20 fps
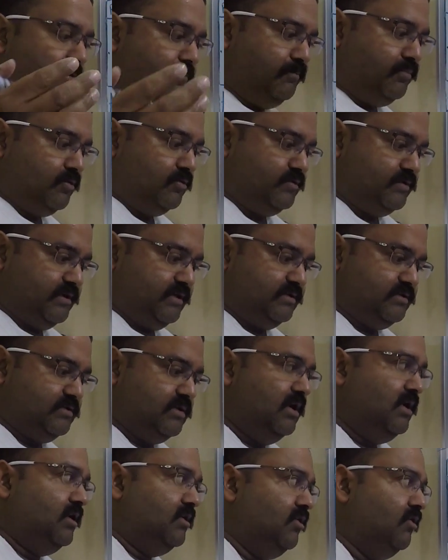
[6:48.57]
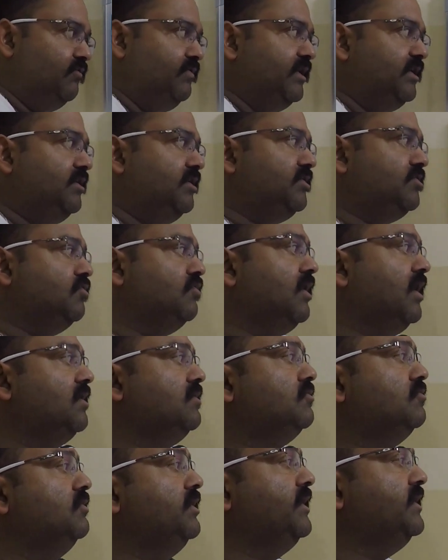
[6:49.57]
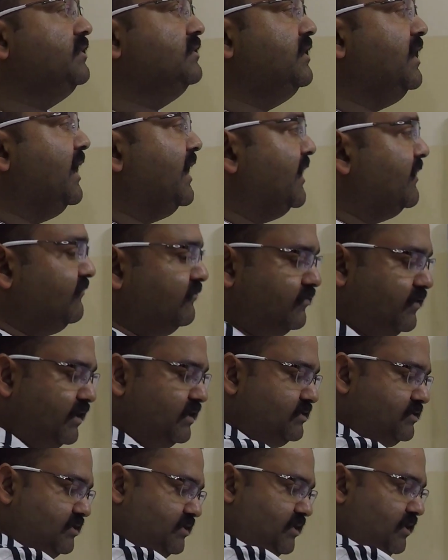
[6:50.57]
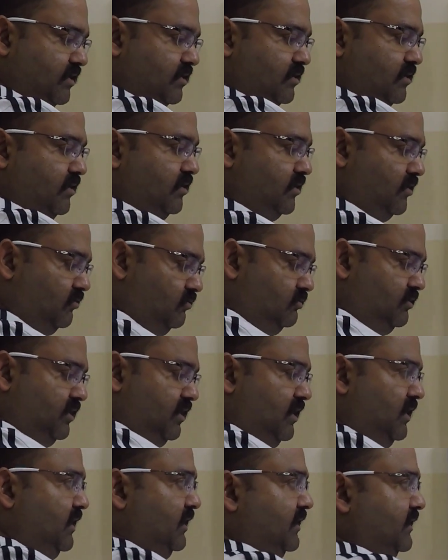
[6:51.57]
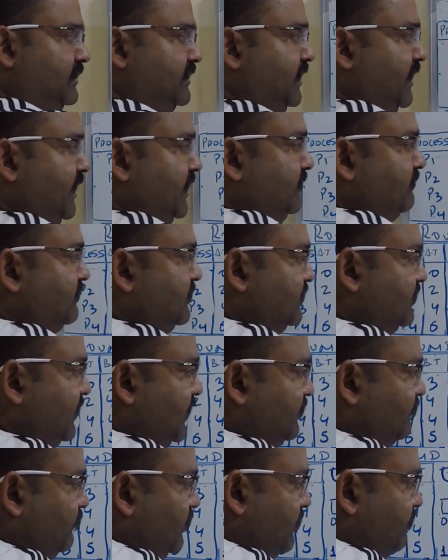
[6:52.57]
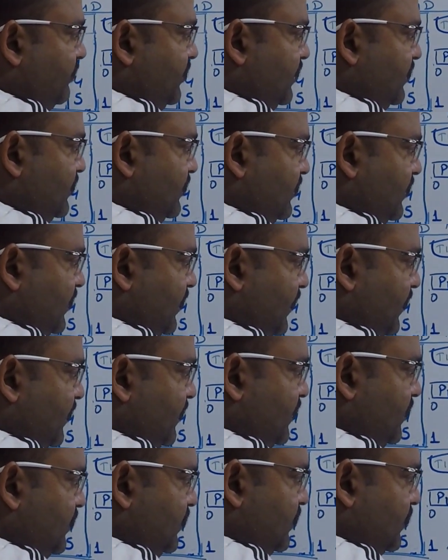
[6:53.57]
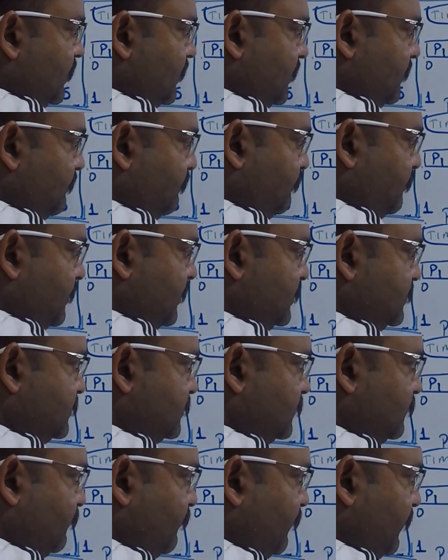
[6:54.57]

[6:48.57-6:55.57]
process. Now we need to calculate the average turnaround time. That will be 9 plus